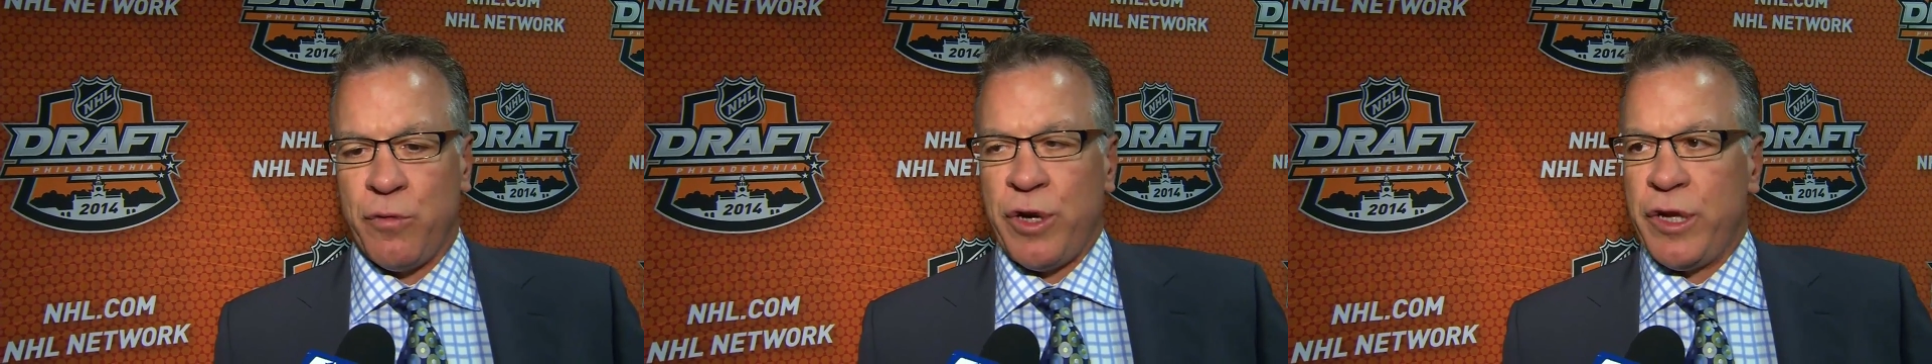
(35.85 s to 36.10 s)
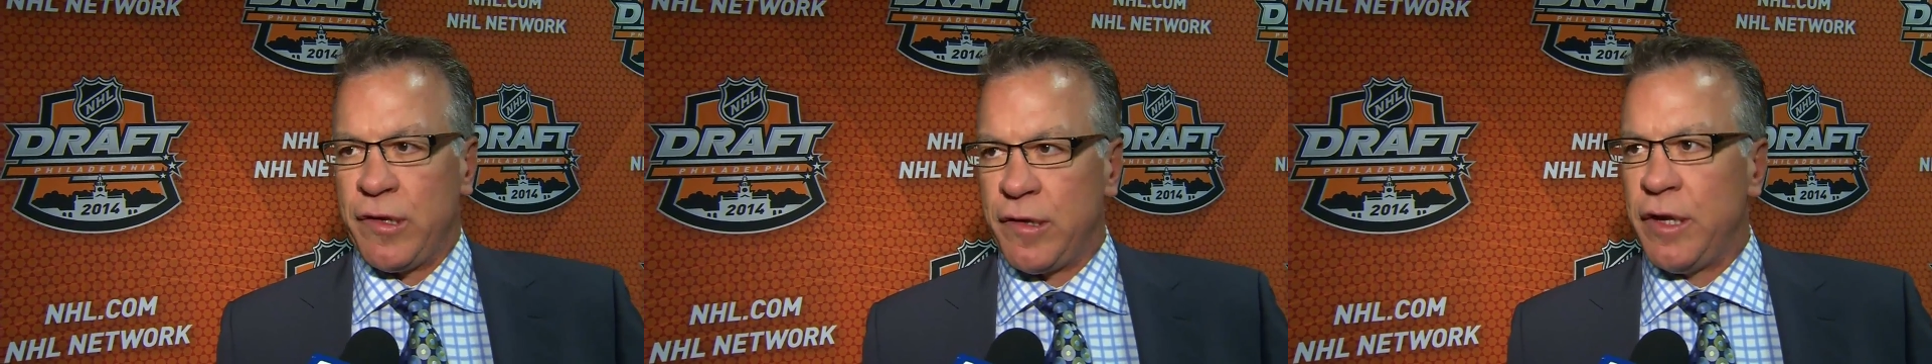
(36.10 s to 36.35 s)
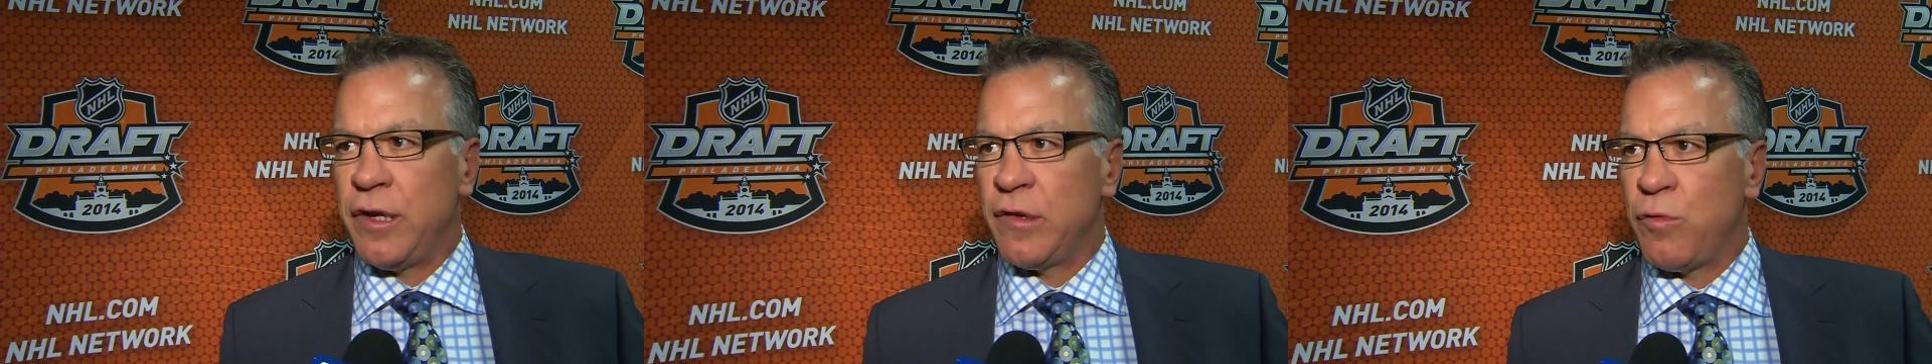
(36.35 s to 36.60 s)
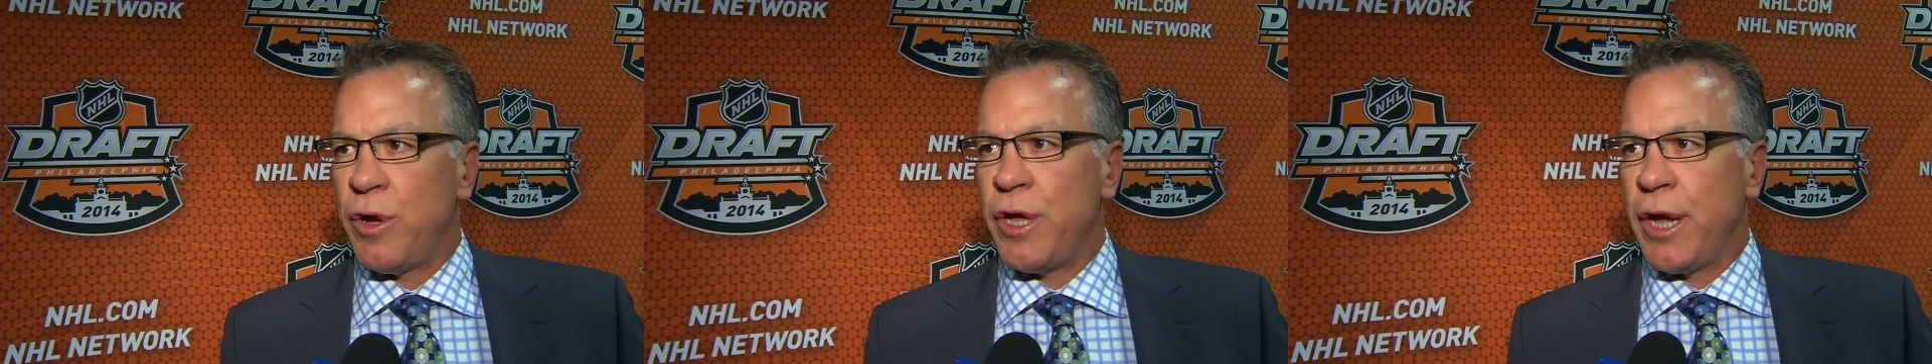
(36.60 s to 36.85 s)
what you see
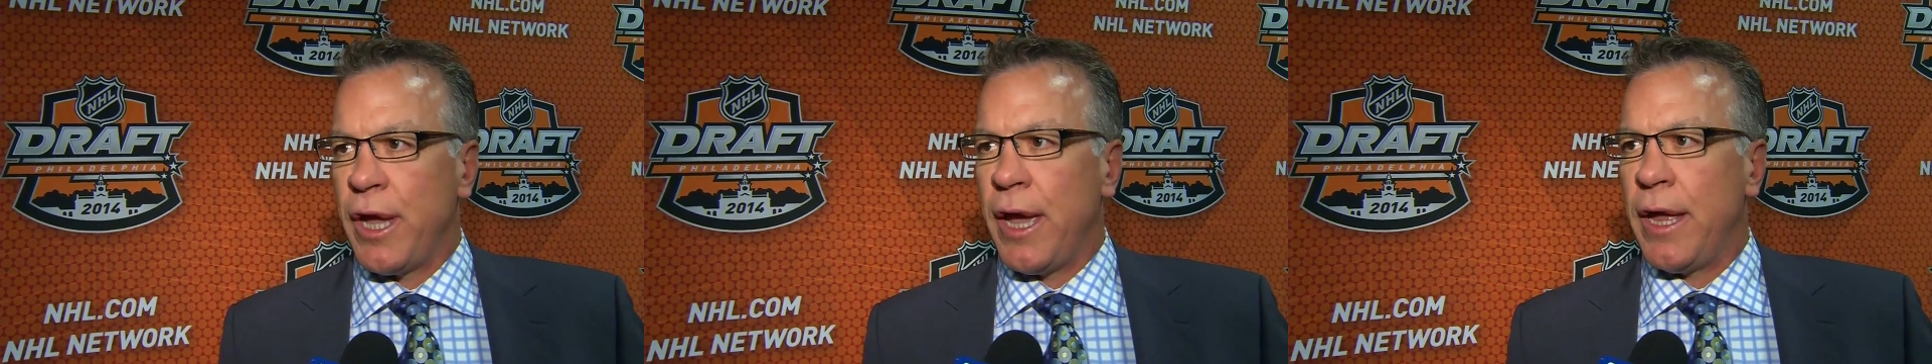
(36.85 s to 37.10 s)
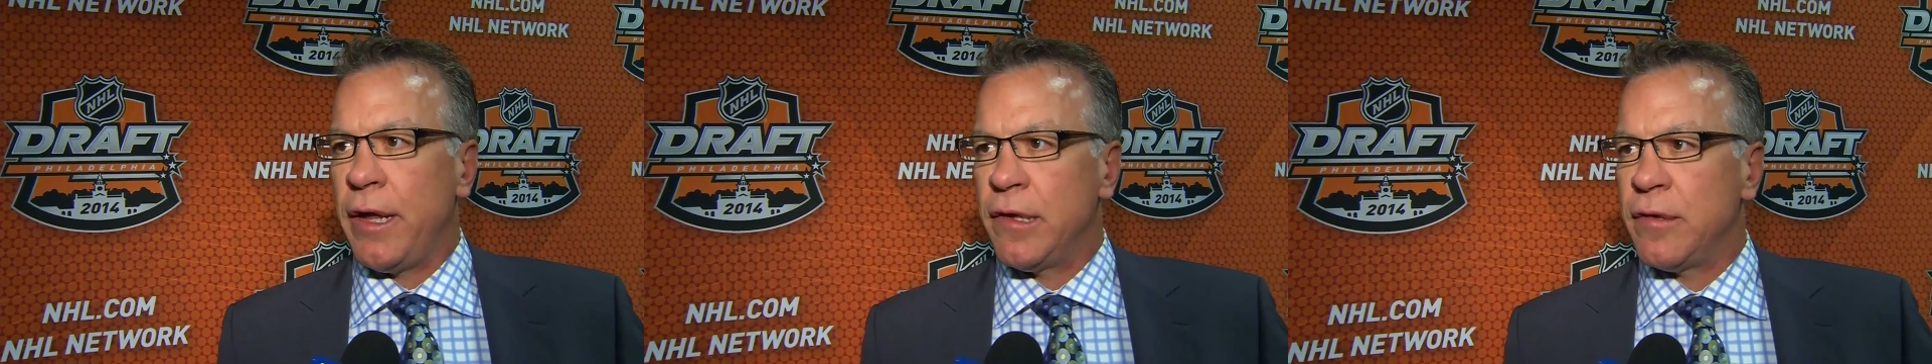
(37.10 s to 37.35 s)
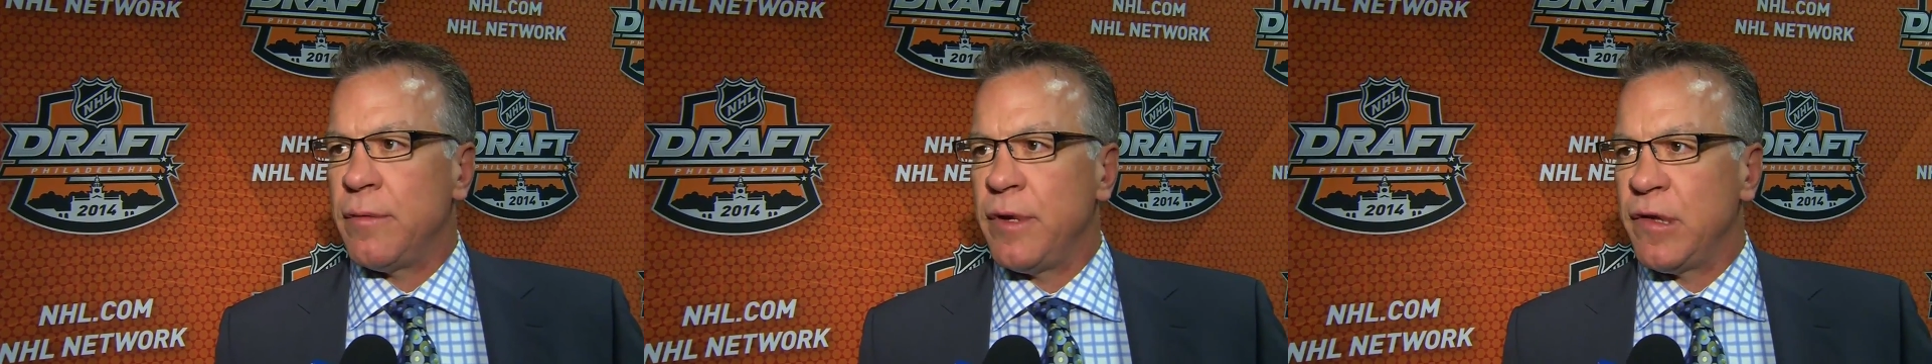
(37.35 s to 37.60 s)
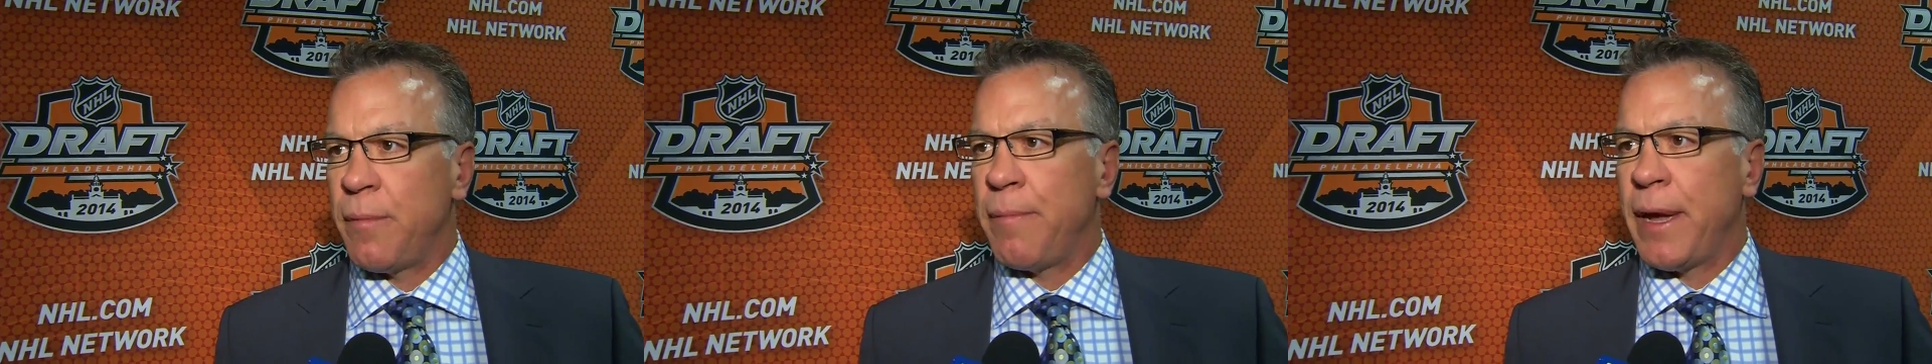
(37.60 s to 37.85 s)
is what you get. He's a,
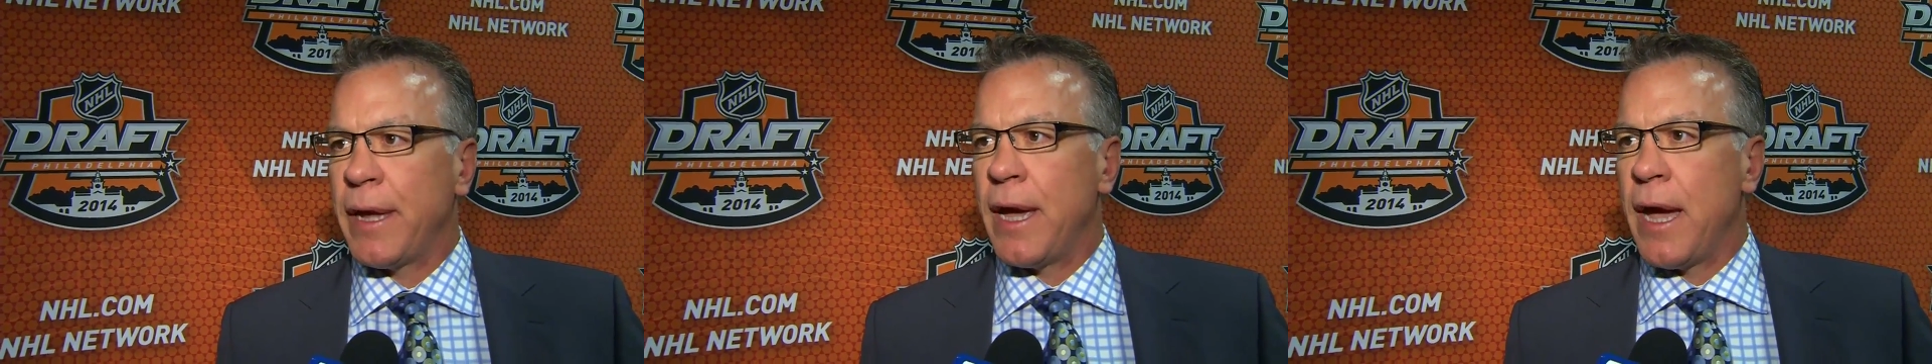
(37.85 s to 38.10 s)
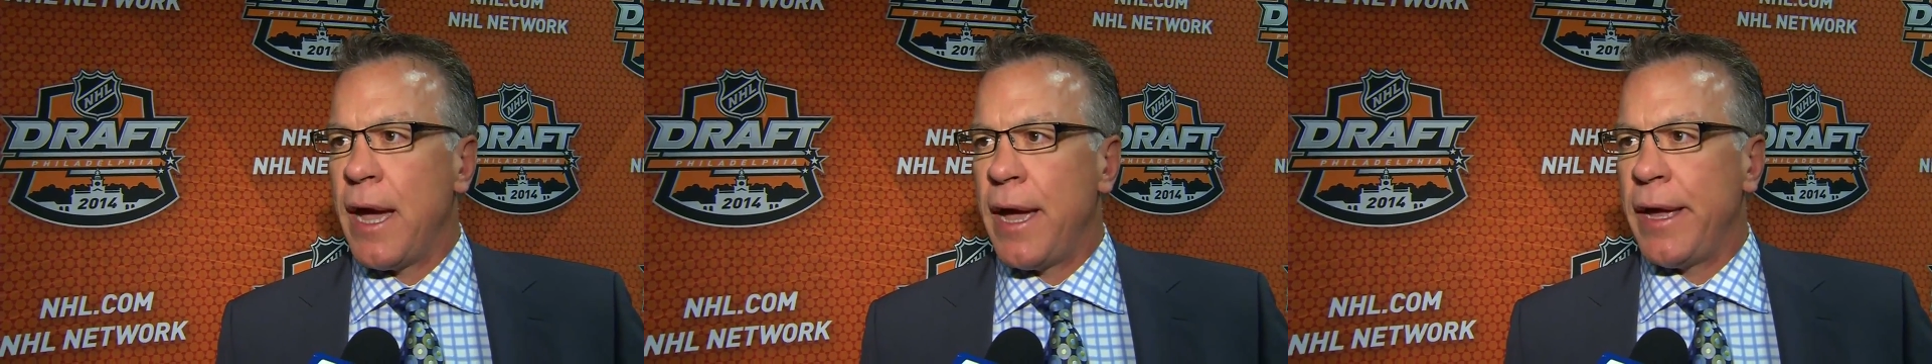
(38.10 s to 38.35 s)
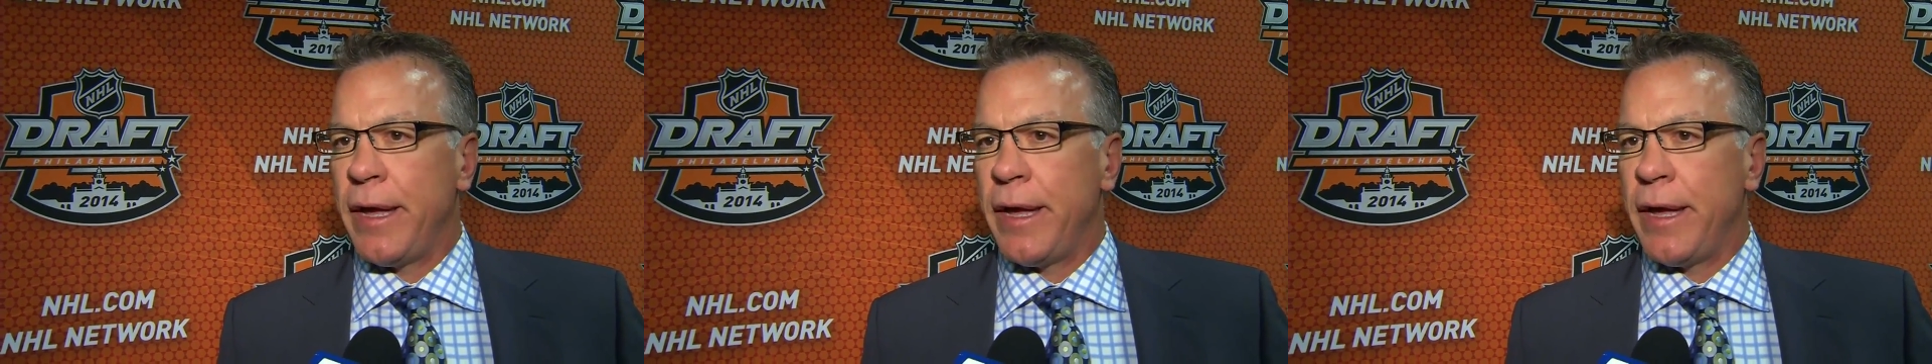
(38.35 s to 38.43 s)
he's a big guy.